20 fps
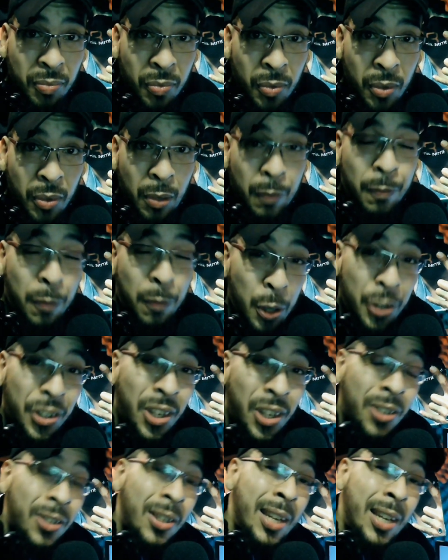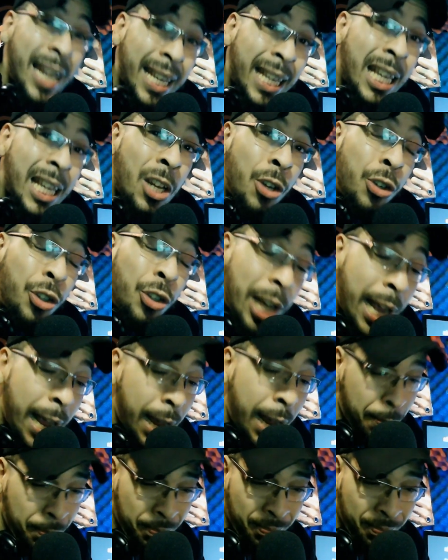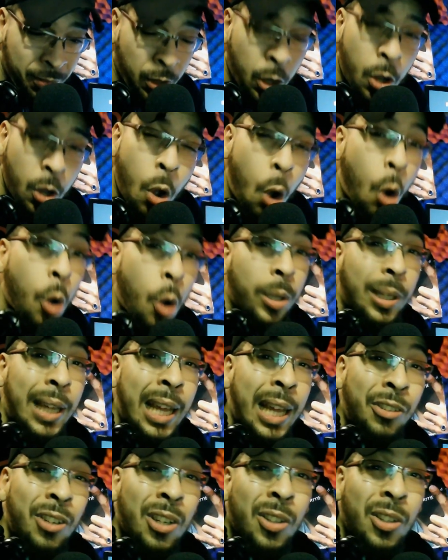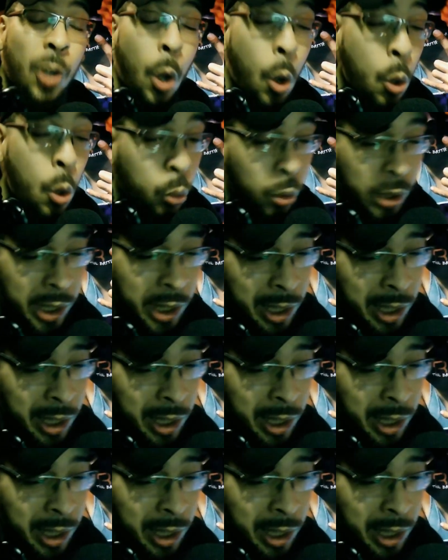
versus Nicky Jam on Legends Only.